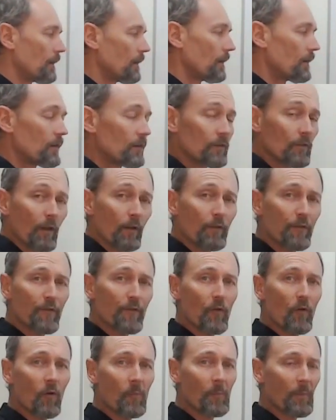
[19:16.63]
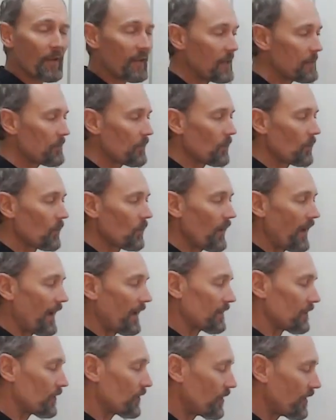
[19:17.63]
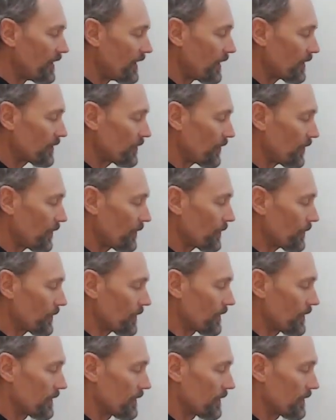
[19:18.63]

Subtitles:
So 4 people at tier 2,